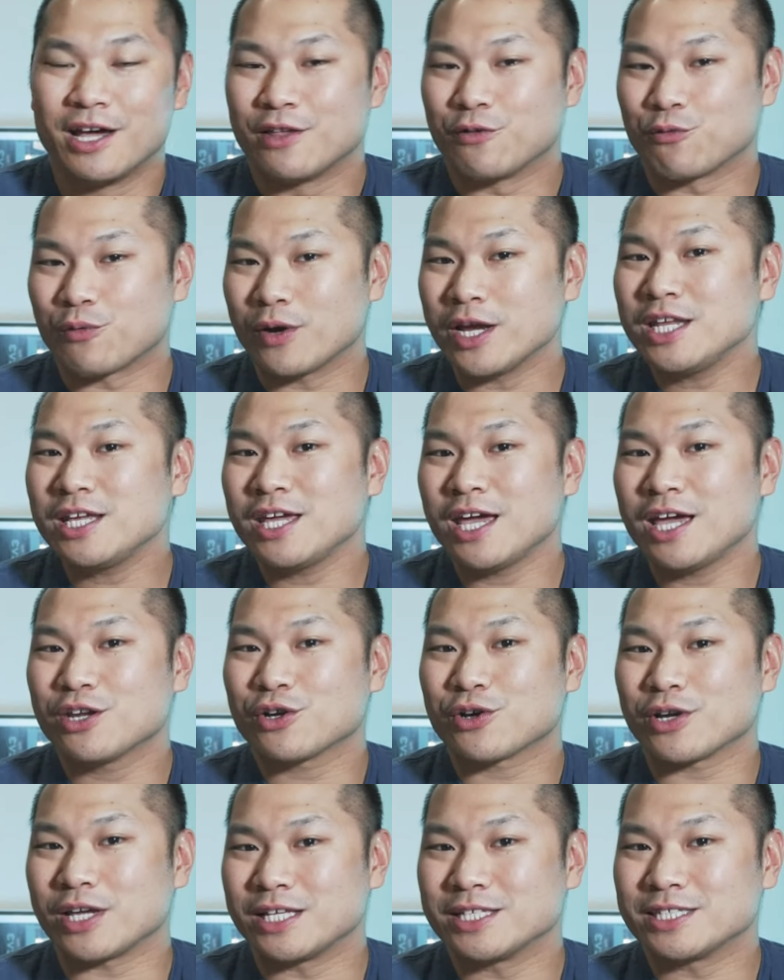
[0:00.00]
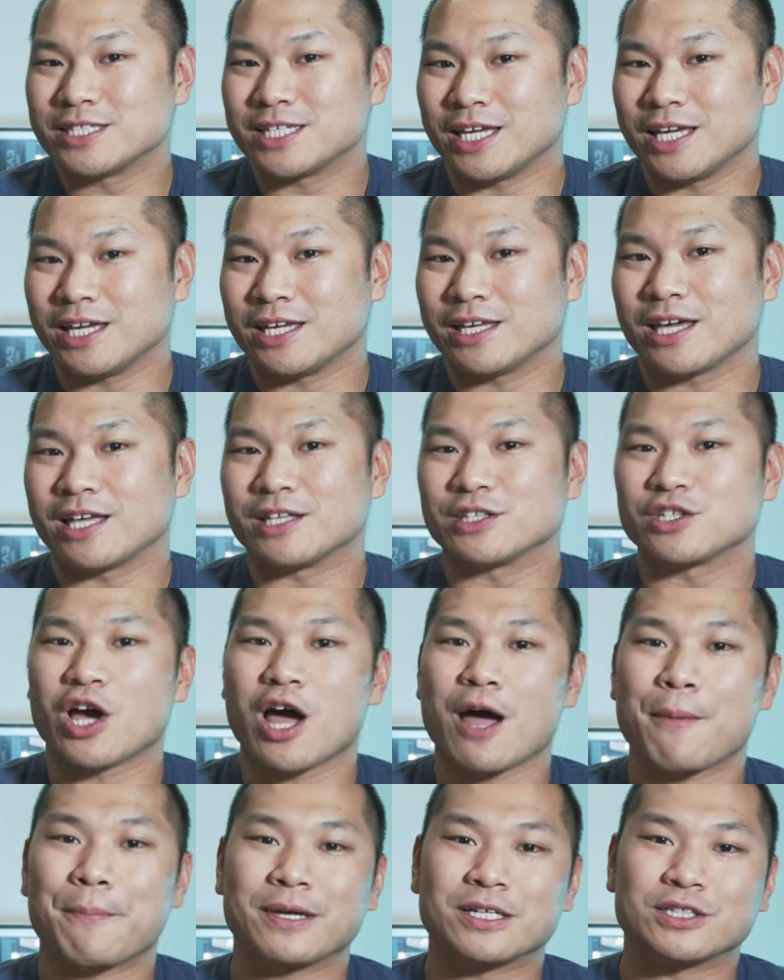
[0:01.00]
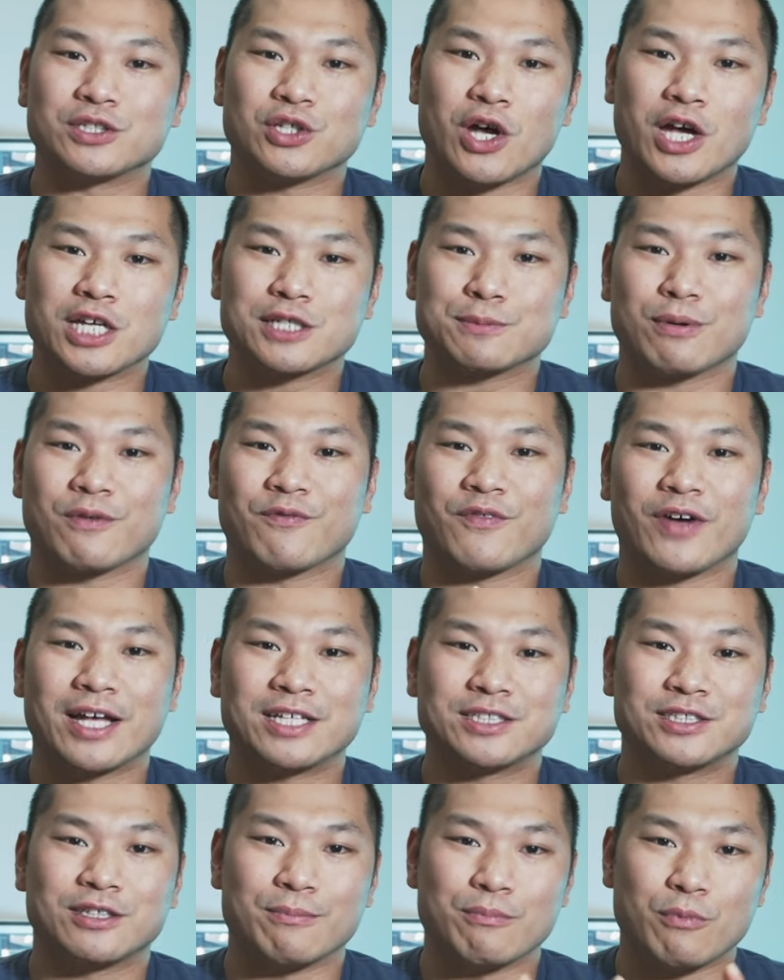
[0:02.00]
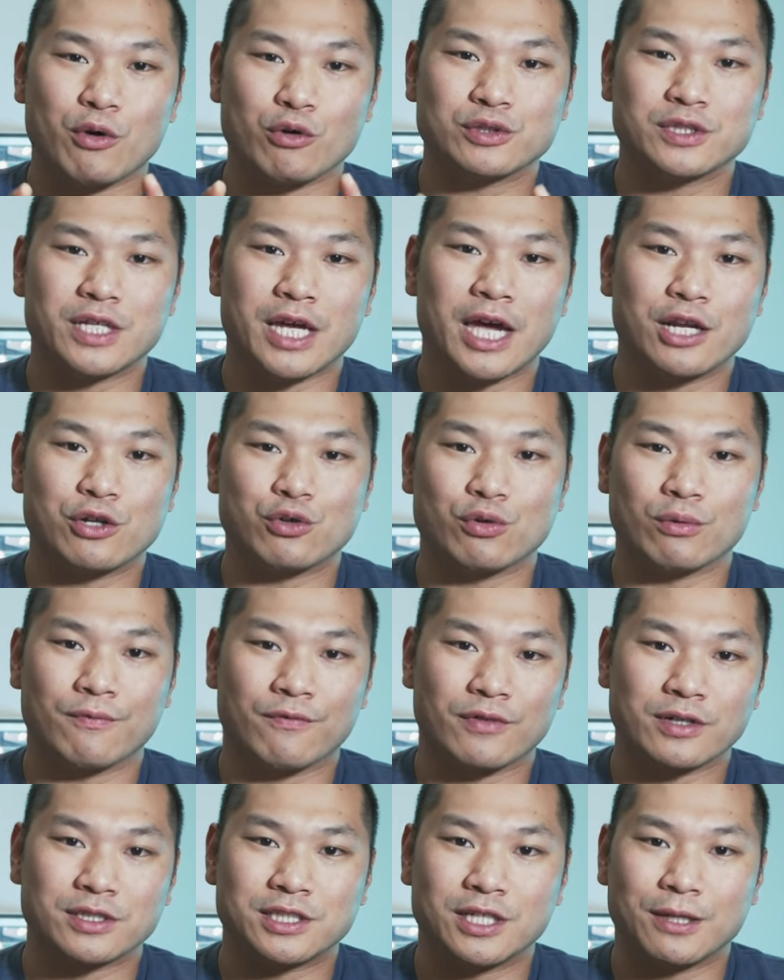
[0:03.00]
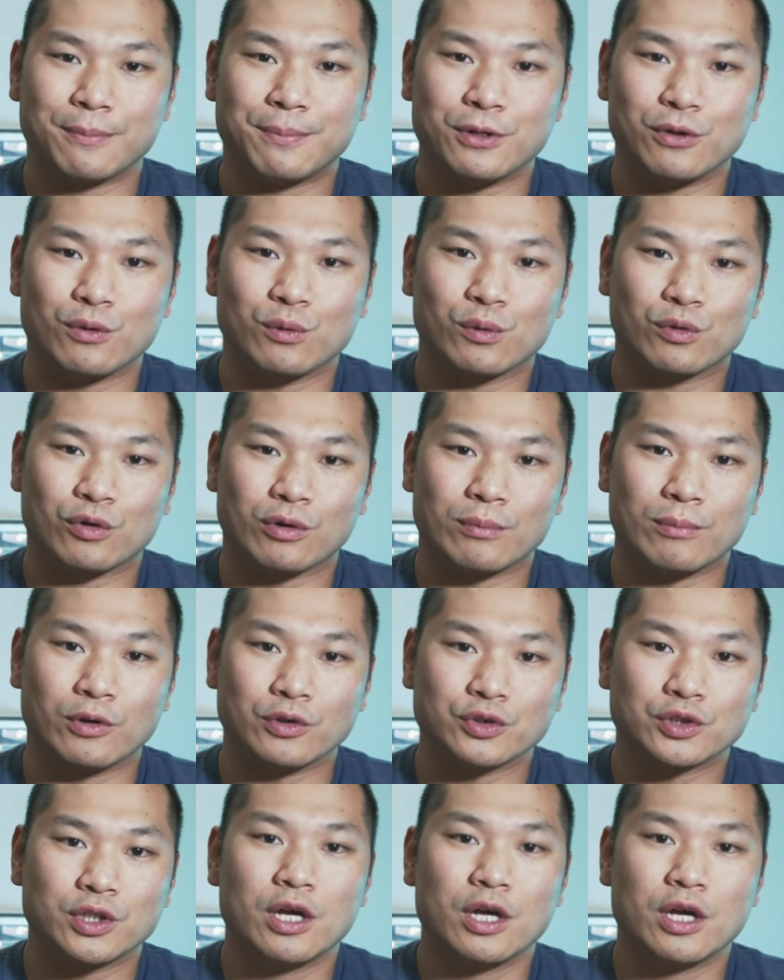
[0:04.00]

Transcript: Radiator intake and top exhaust provides the most headroom for CPU thermal.